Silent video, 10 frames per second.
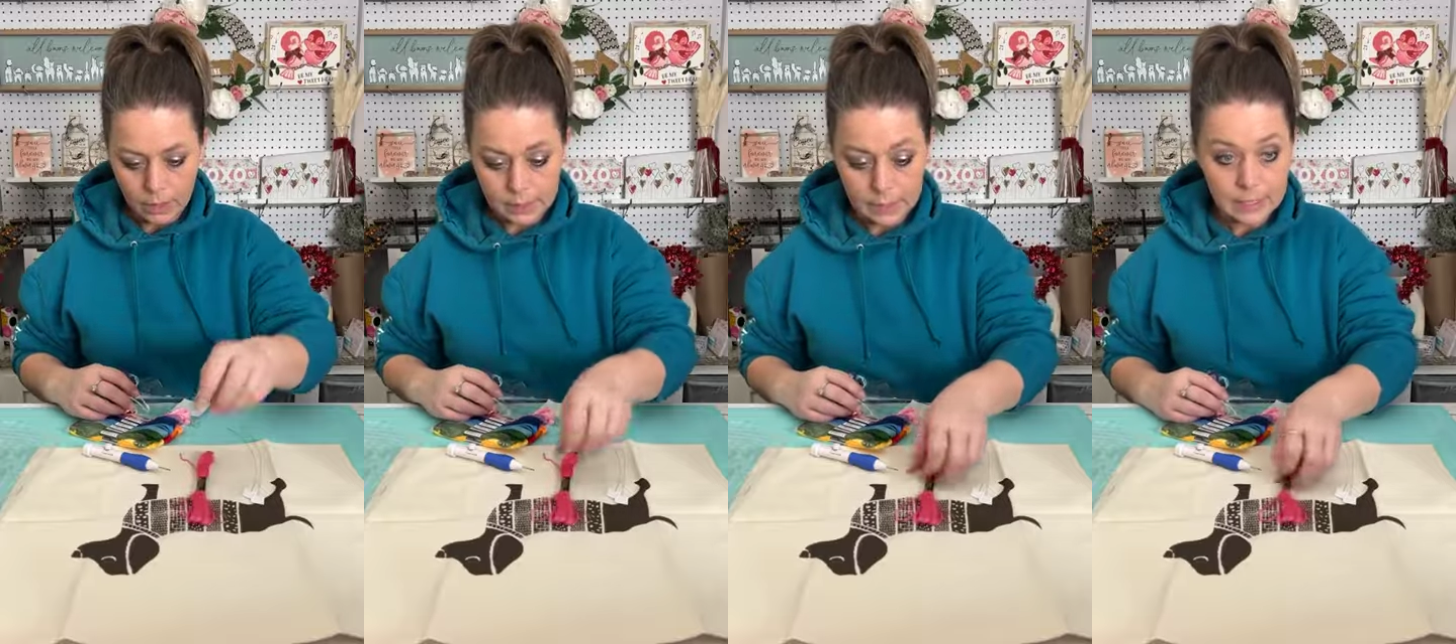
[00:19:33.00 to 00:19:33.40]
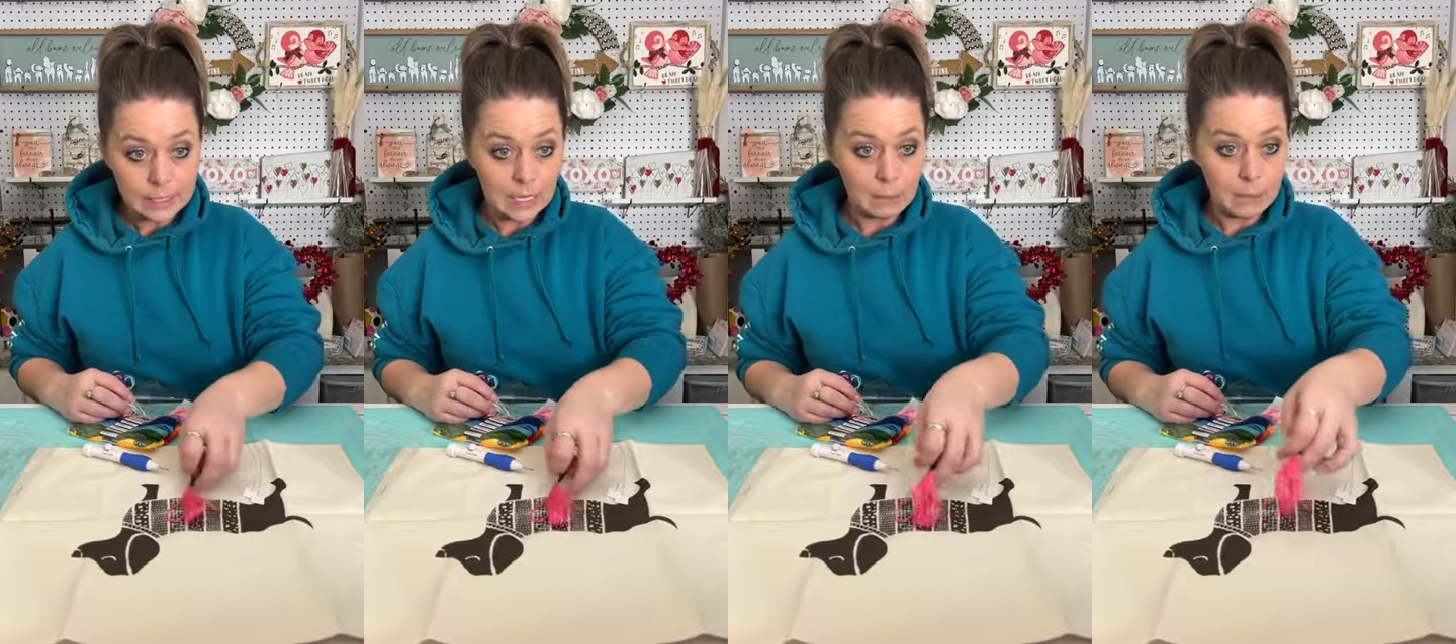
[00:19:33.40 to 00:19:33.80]
because this
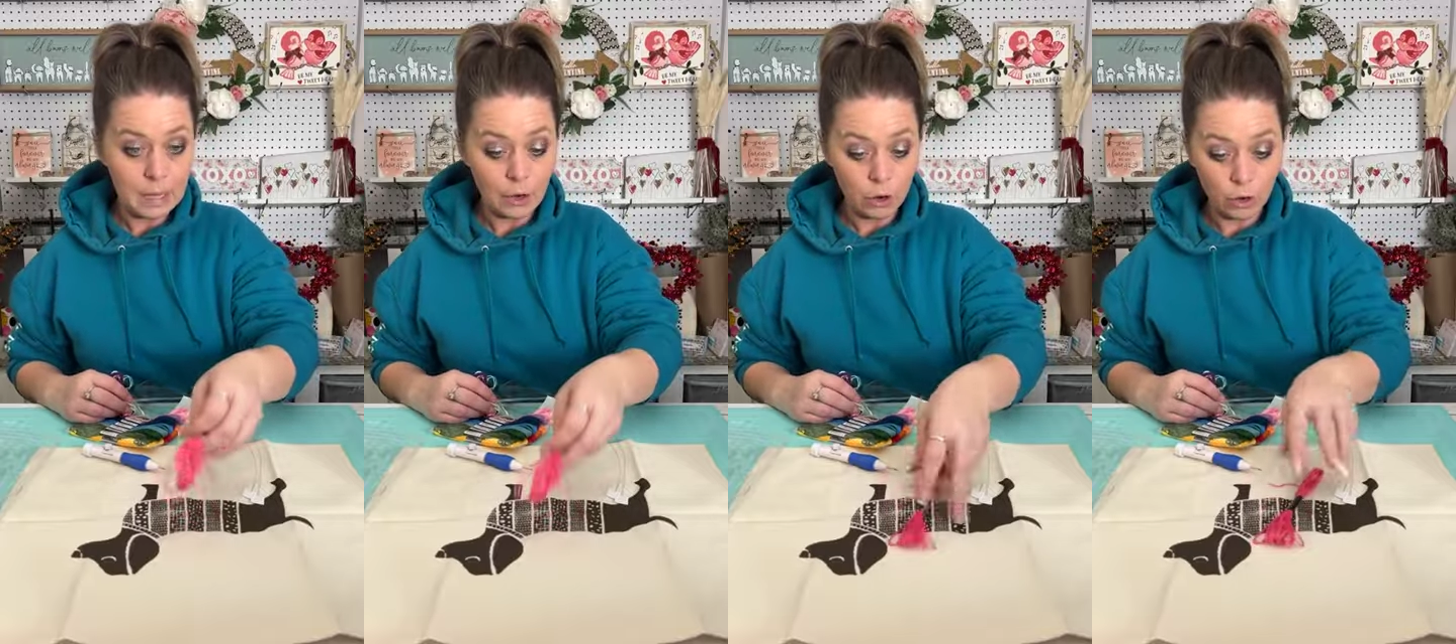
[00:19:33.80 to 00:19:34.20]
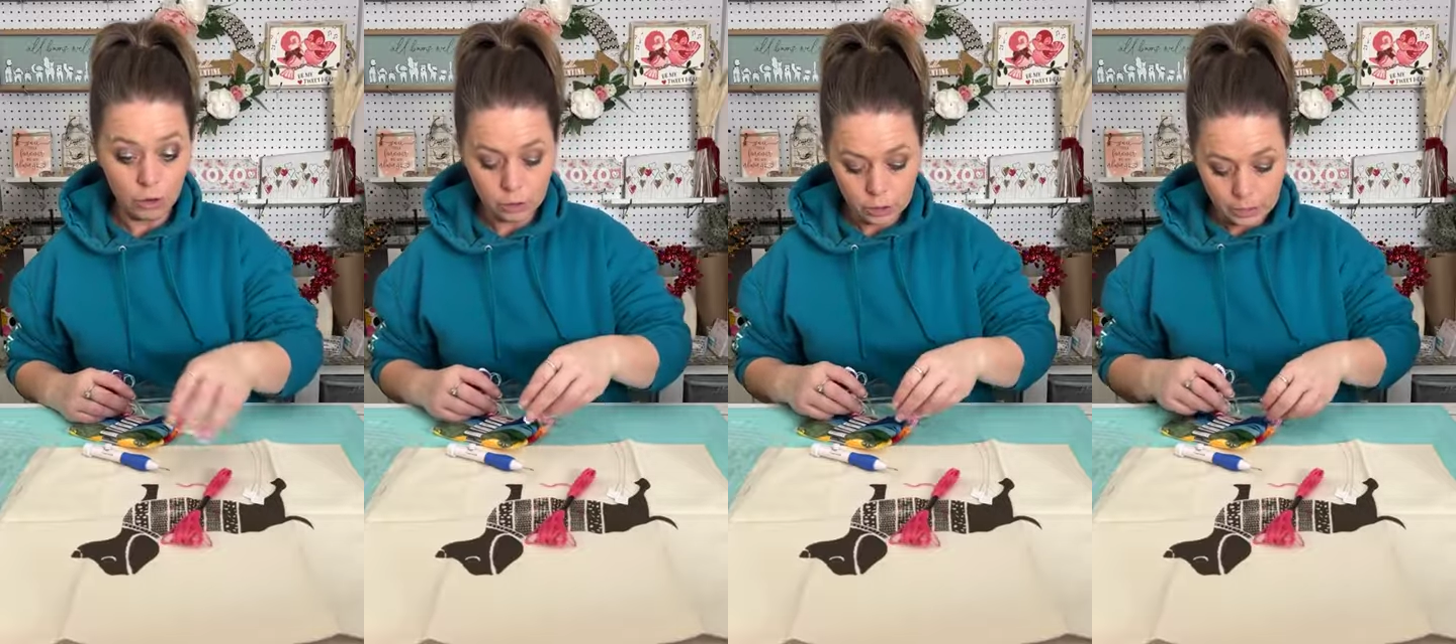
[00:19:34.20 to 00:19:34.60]
is going to be a
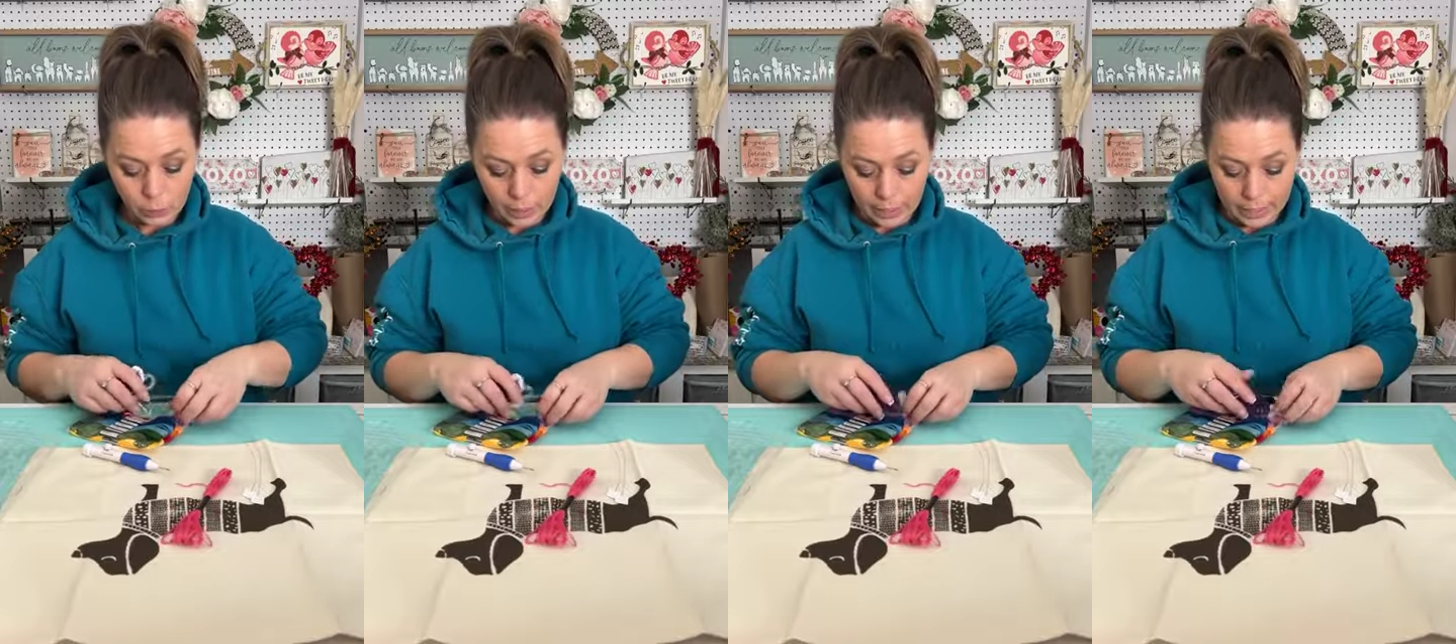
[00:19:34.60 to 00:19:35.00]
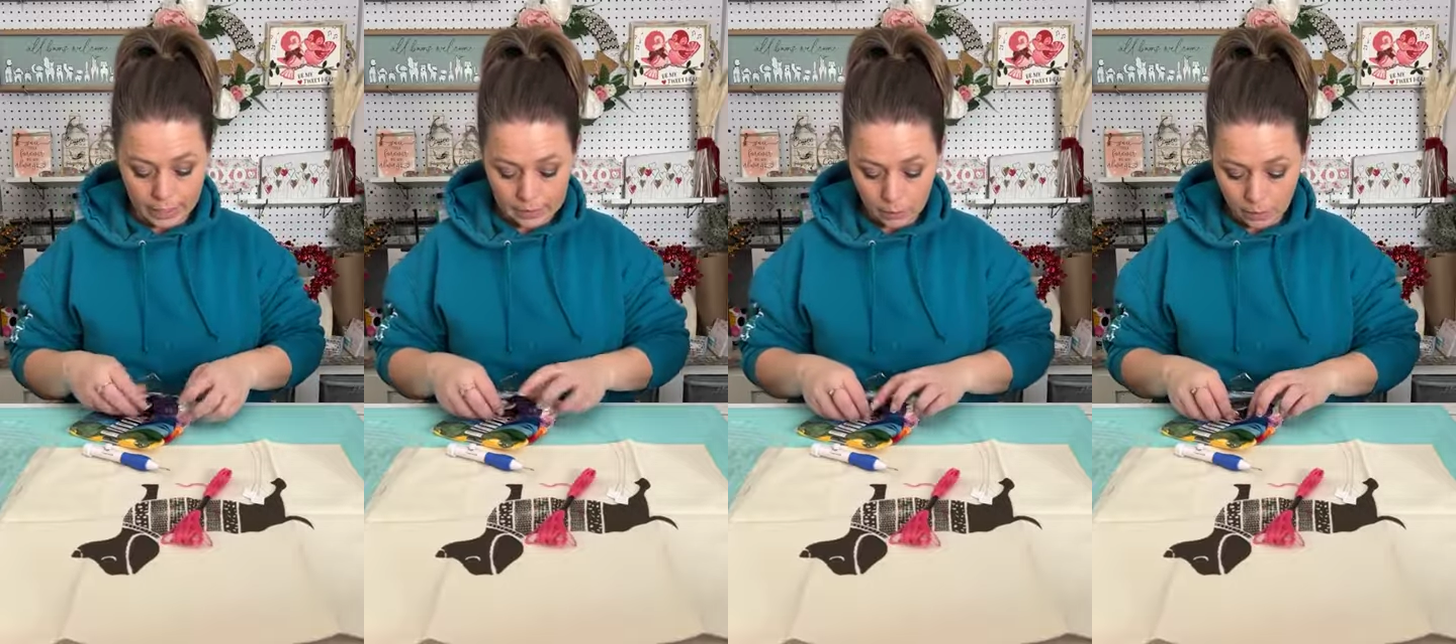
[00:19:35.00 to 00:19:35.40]
girl. She's wearing a
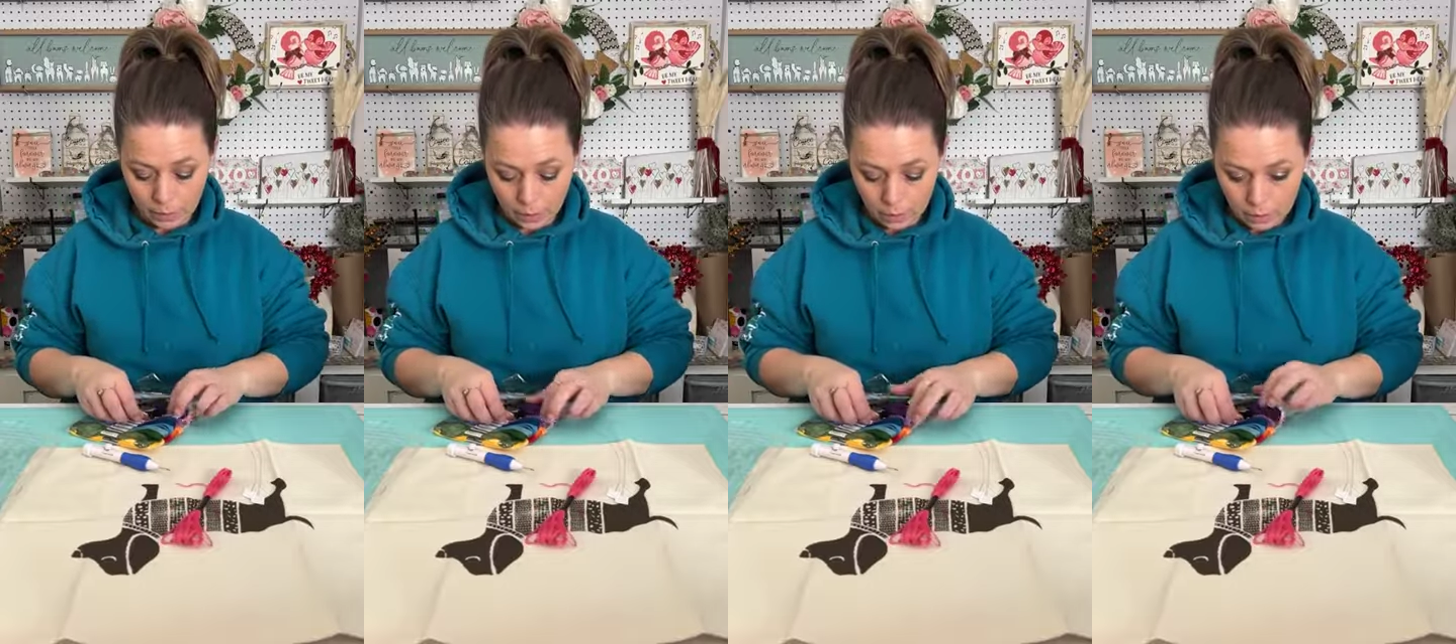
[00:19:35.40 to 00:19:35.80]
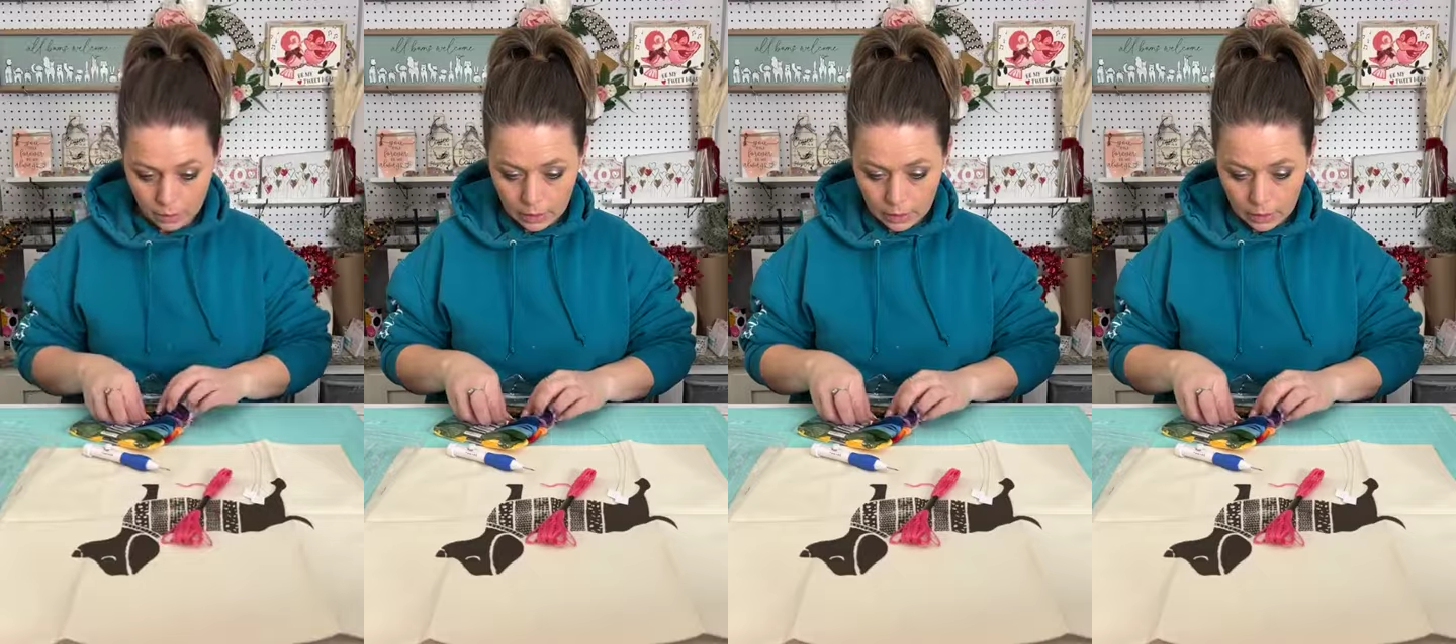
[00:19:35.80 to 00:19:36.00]
knit sweater.